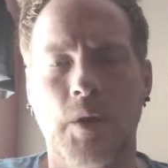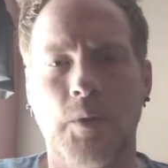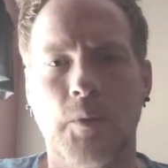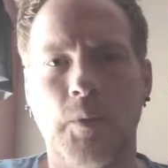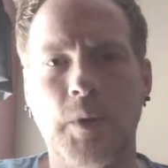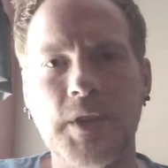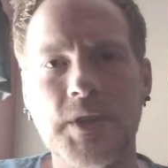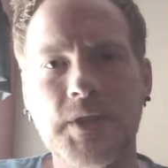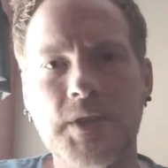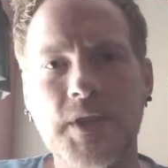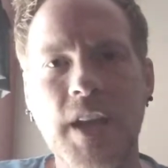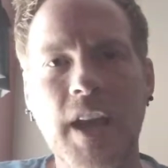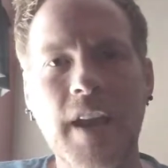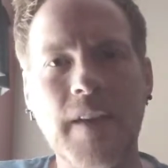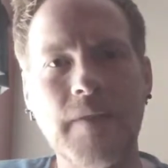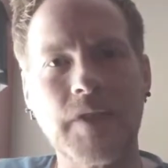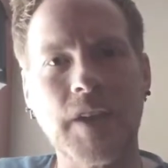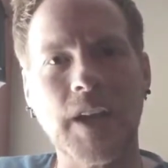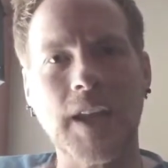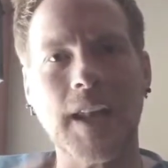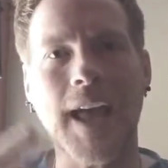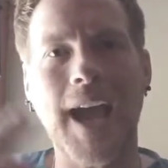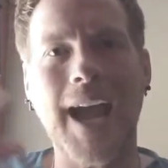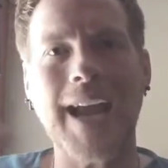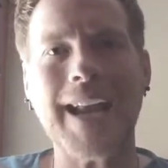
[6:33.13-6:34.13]
Receive
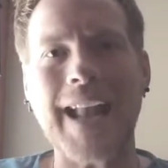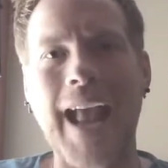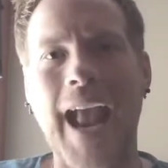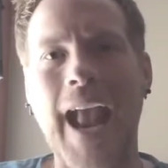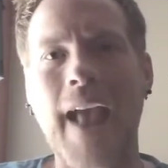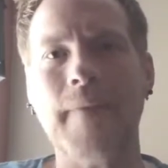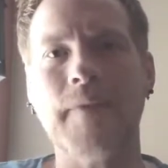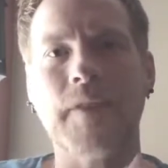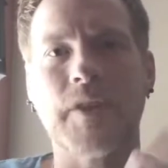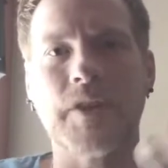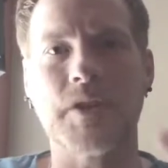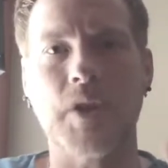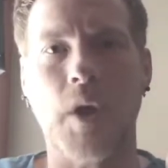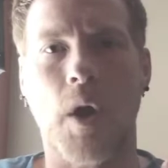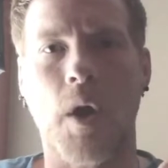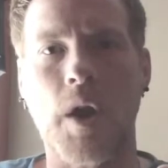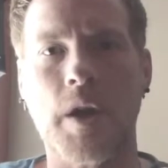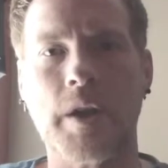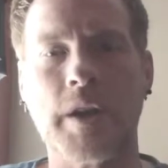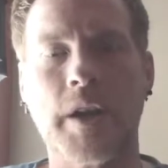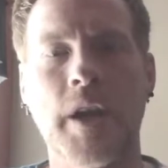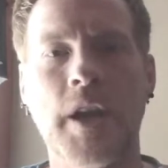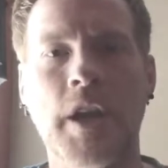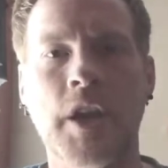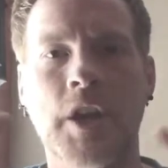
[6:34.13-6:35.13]
the light and the
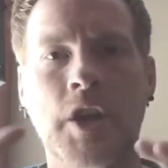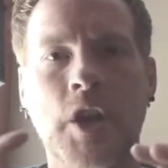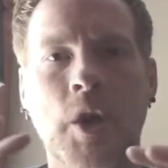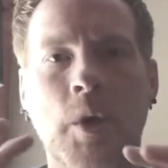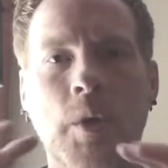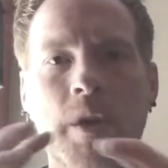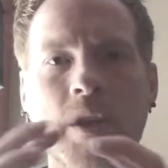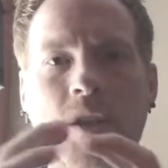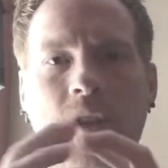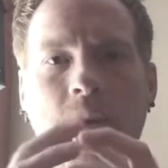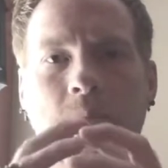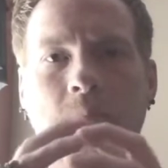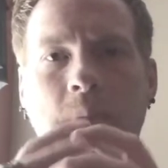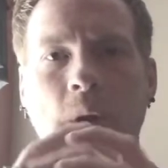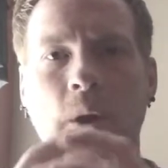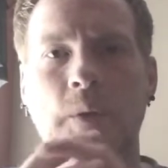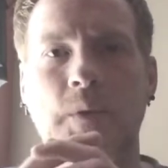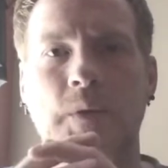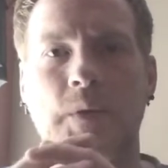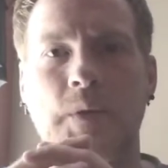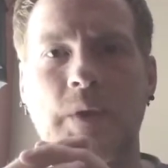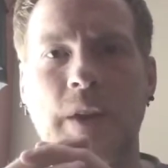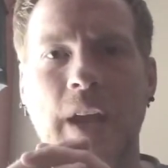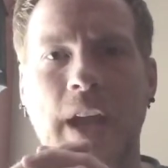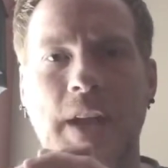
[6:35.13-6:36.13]
dark, knowing that
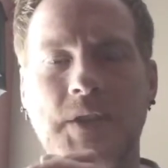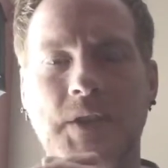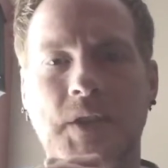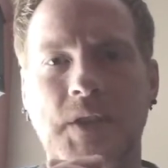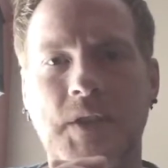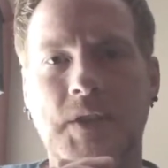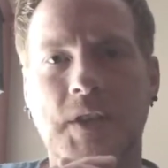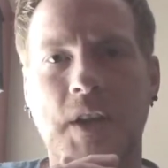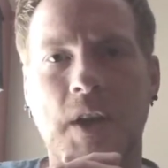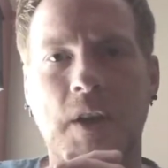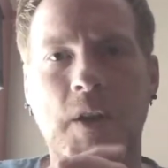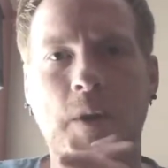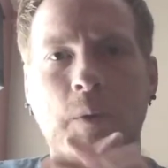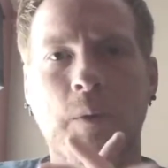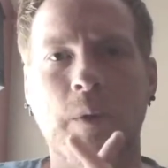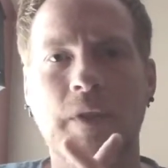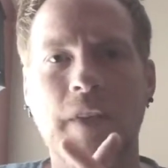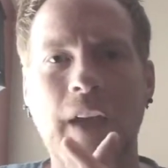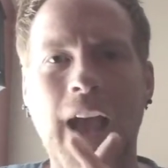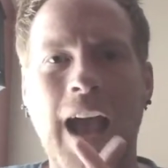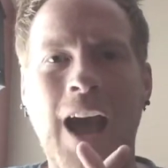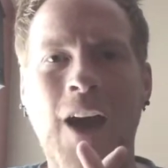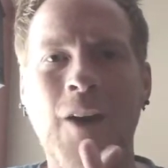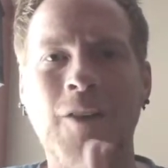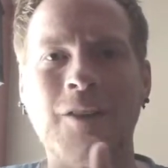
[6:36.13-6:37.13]
both are necessary.
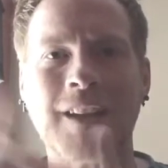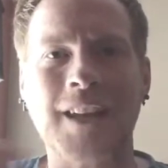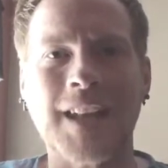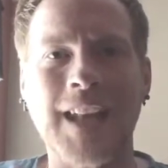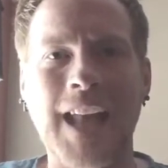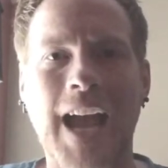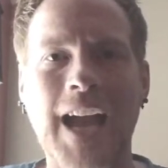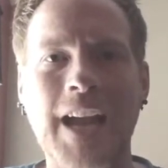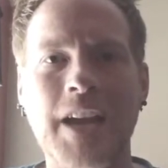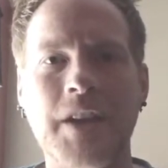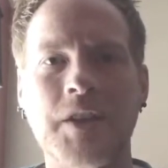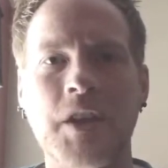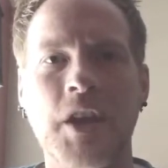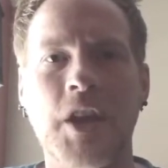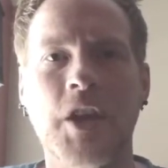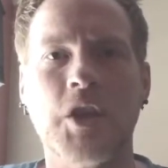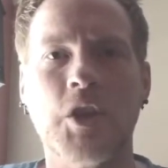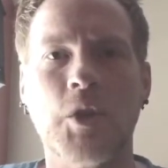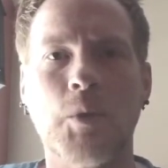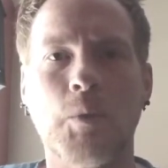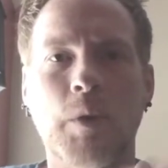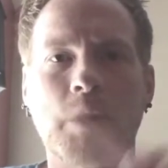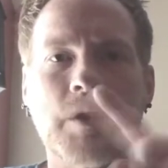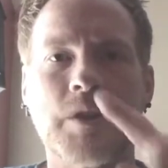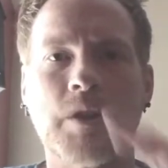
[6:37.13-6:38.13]
Without light,
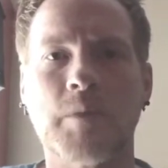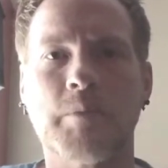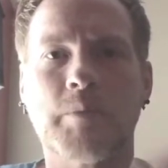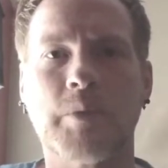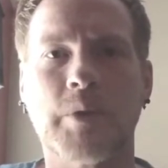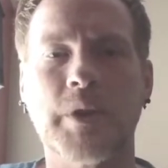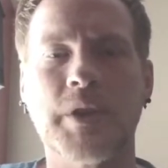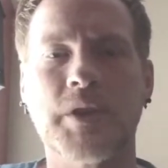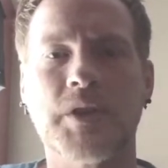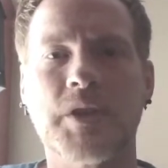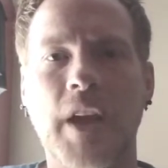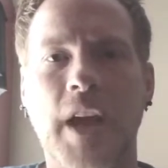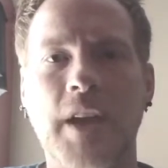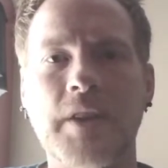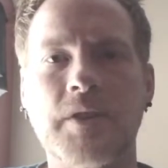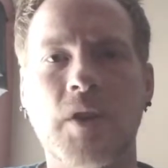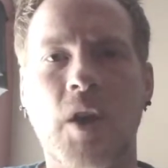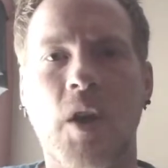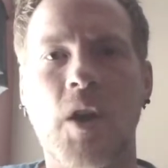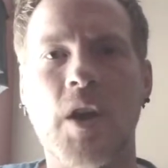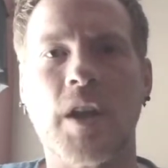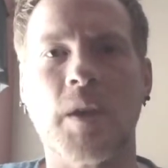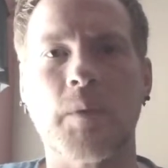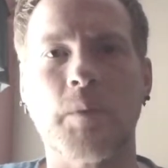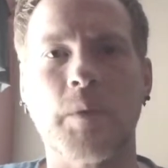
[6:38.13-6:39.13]
you wouldn't appreciate
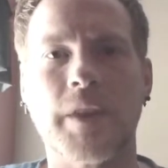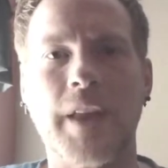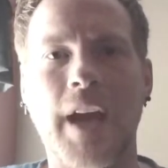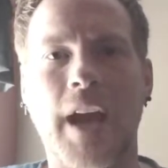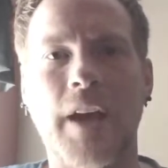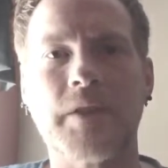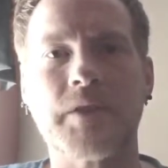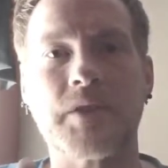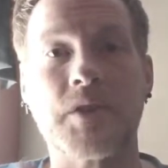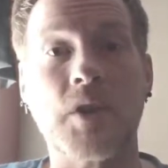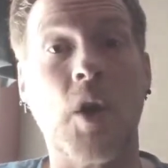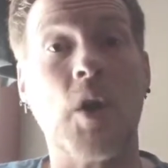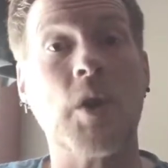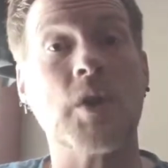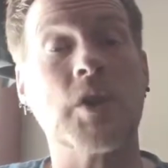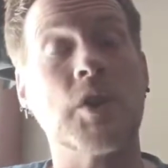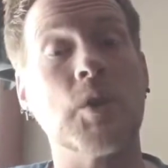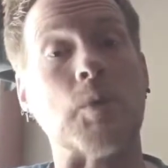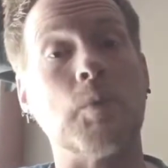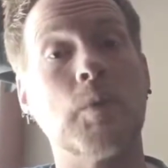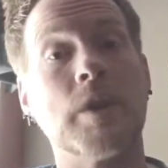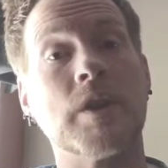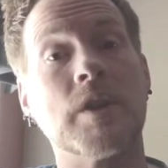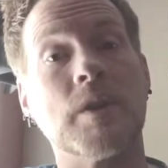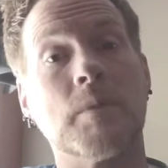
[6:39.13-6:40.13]
dark, and without dark,
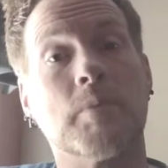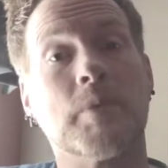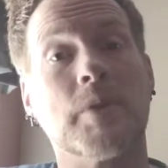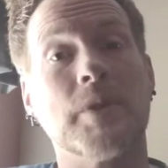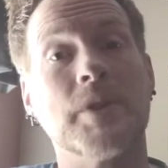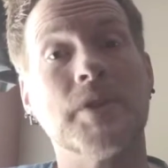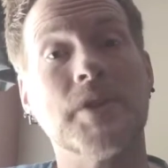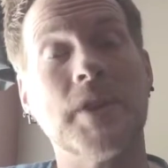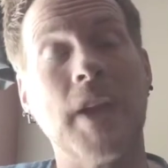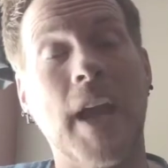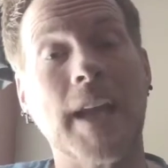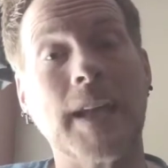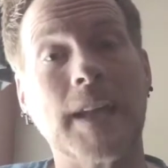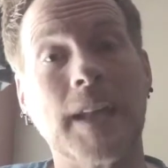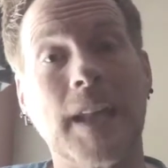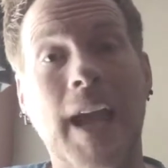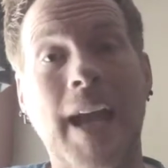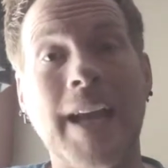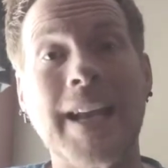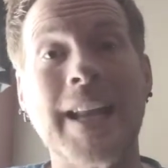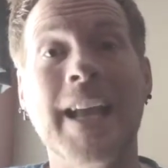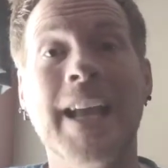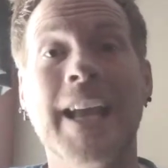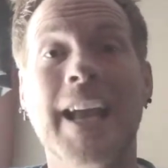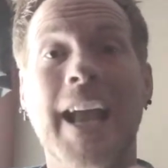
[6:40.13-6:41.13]
you wouldn't appreciate
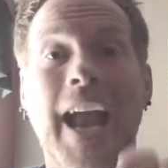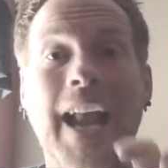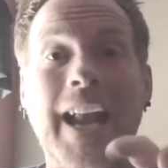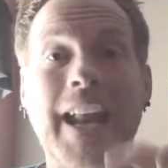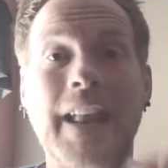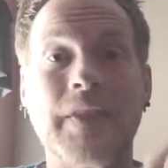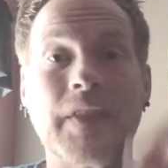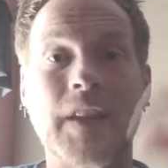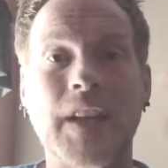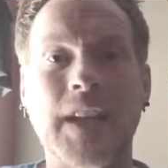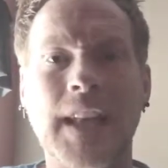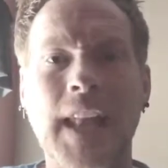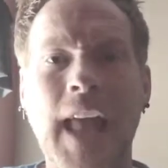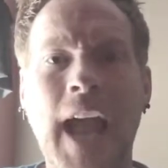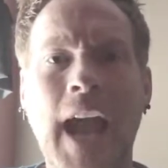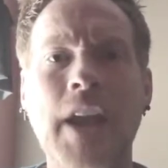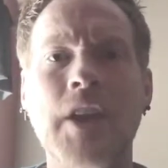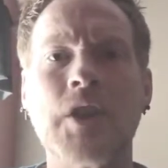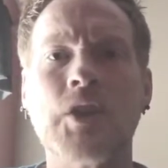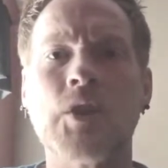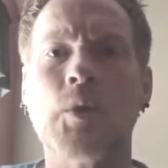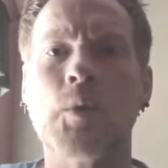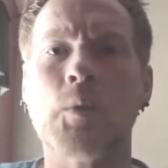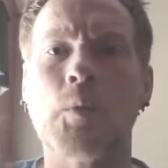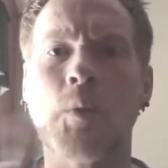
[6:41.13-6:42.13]
light. And in the
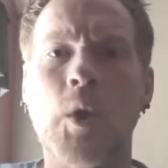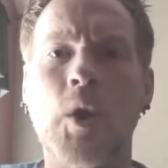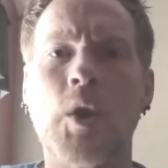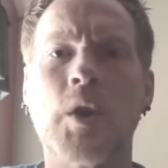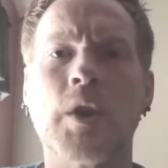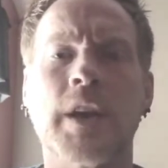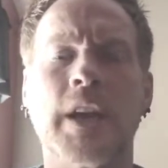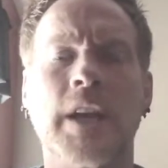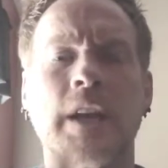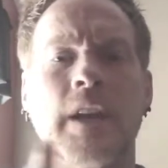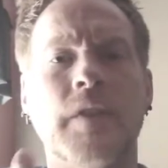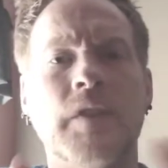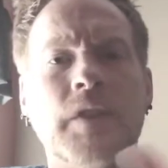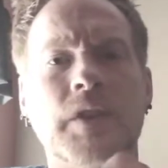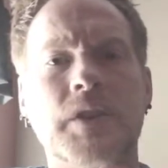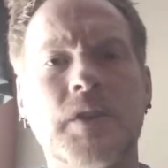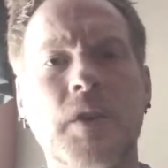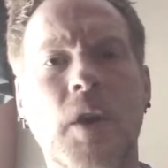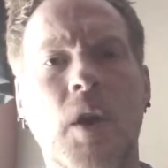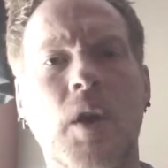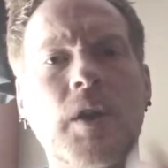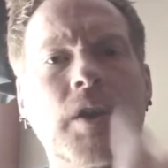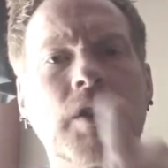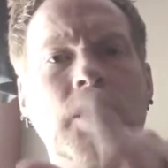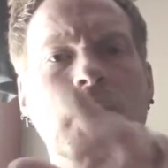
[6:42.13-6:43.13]
light, you work, and in the
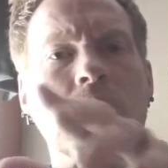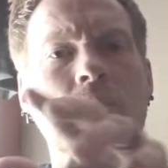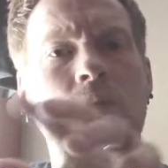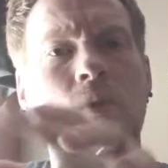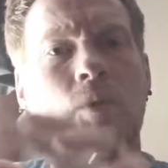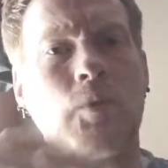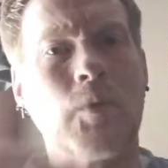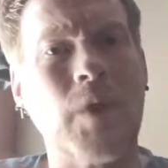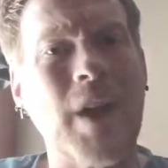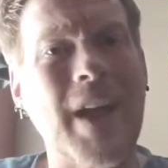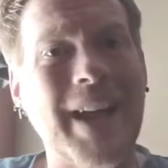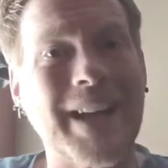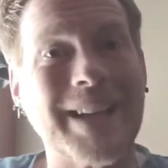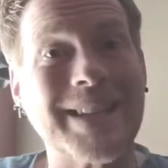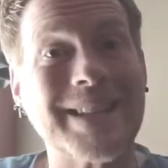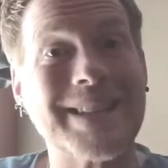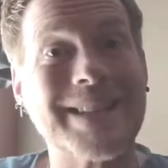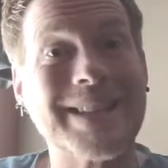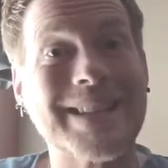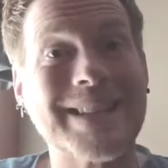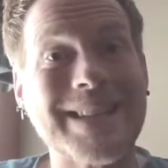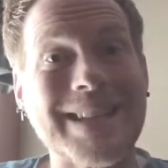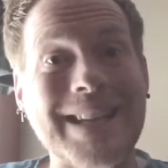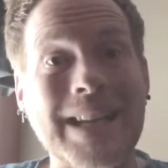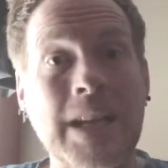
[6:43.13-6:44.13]
dark, you
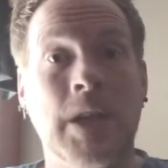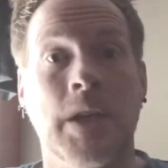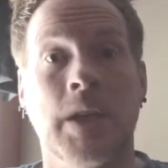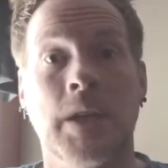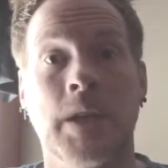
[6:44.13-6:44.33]
rest.